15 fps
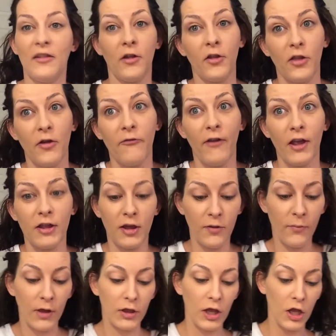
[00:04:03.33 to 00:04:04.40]
Nothing fancy
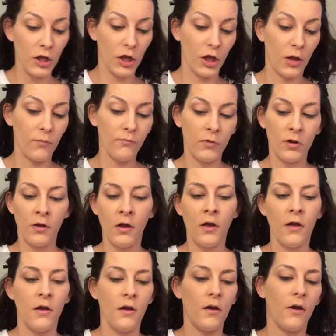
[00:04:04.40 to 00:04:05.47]
about that name.
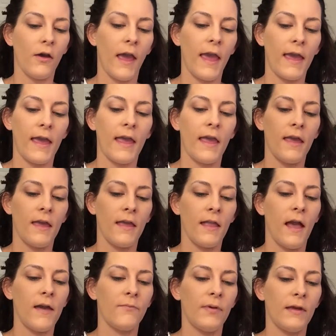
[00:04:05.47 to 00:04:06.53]
Okay,
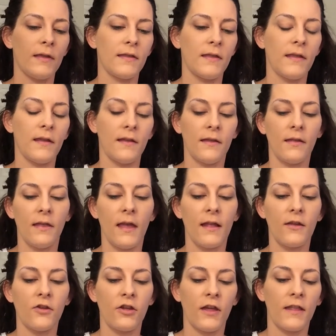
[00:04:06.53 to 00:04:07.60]
and I picked the
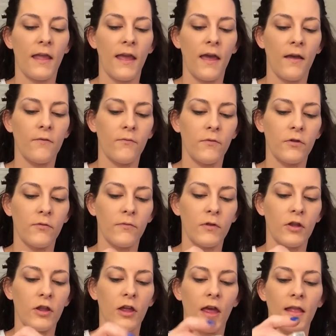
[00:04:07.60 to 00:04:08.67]
lightest shade they had, which
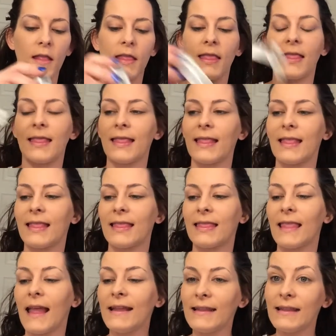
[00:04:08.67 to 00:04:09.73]
was shade
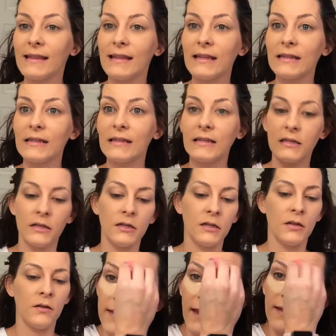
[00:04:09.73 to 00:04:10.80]
light.
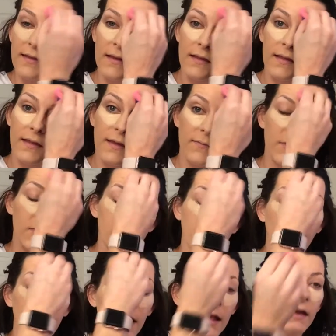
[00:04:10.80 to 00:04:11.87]
Doesn't seem too
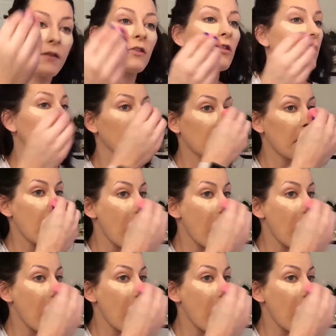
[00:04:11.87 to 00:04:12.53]
bad actually.